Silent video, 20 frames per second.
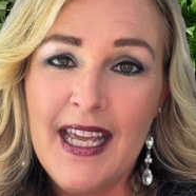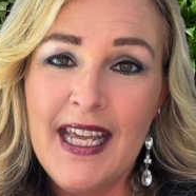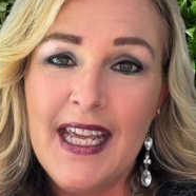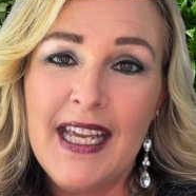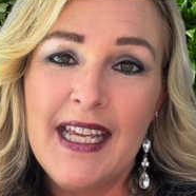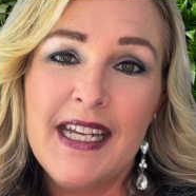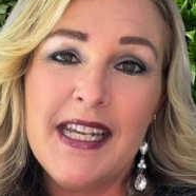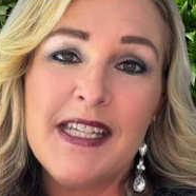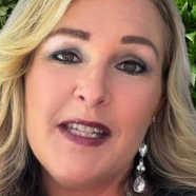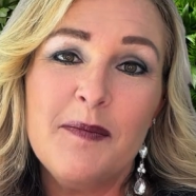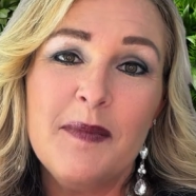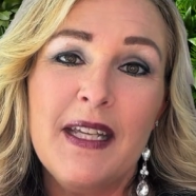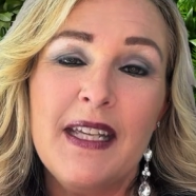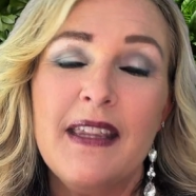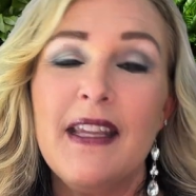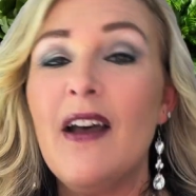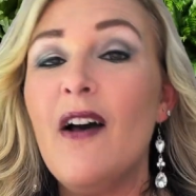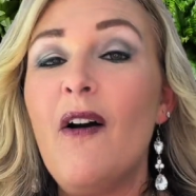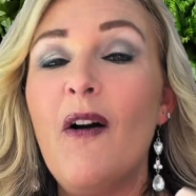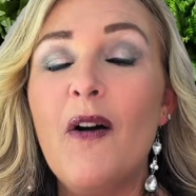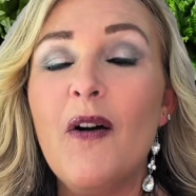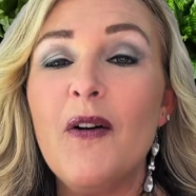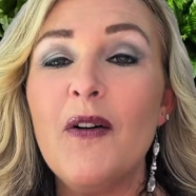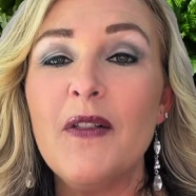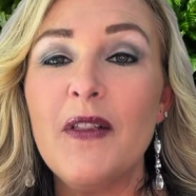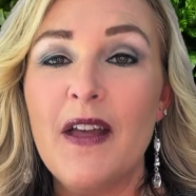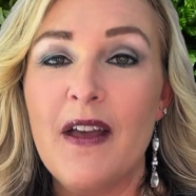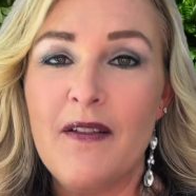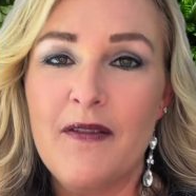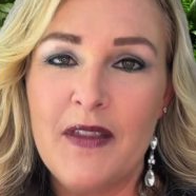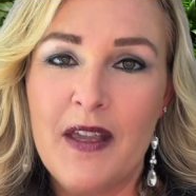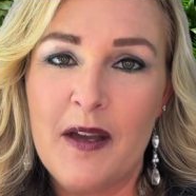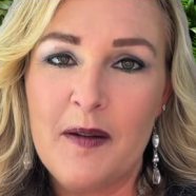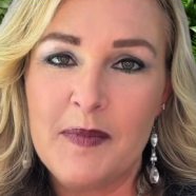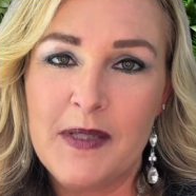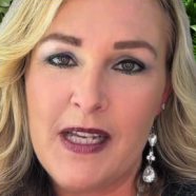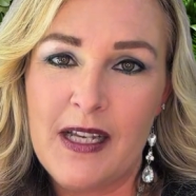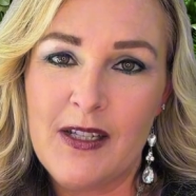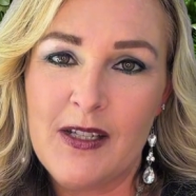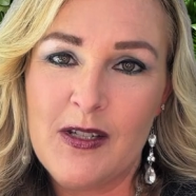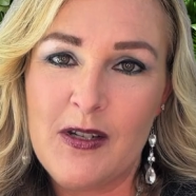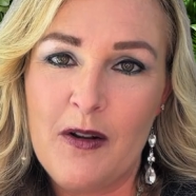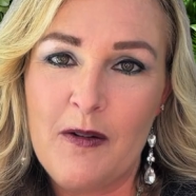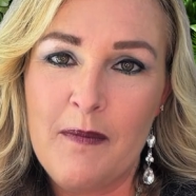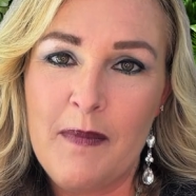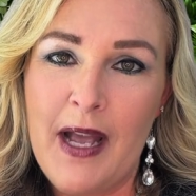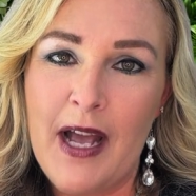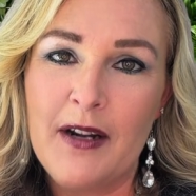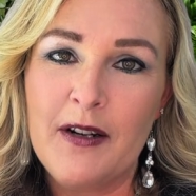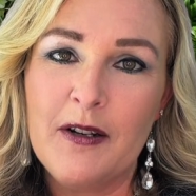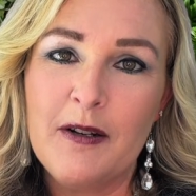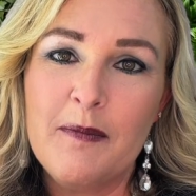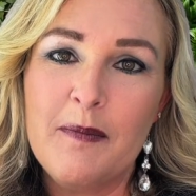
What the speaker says: It doesn't mean that all of the updates don't matter,